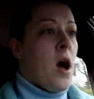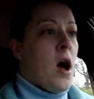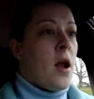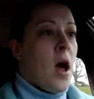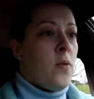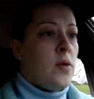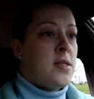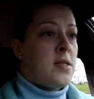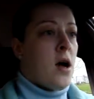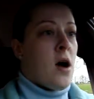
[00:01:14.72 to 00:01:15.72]
And I
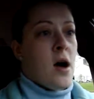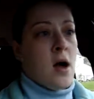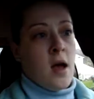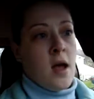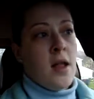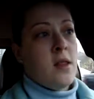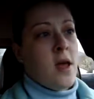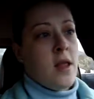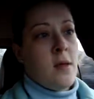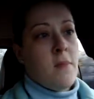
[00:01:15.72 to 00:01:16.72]
was uh, in
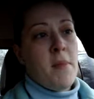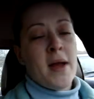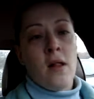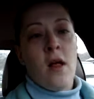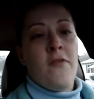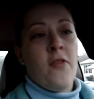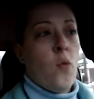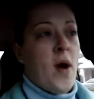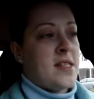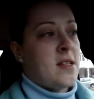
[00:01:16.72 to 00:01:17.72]
the, in the middle of the
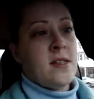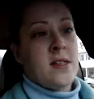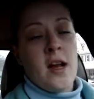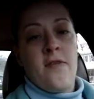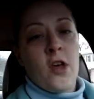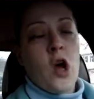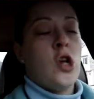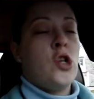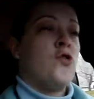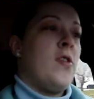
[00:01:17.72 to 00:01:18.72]
western side of the
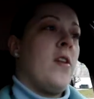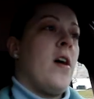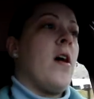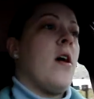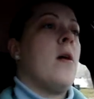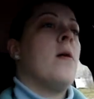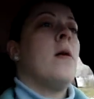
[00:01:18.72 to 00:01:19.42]
country there,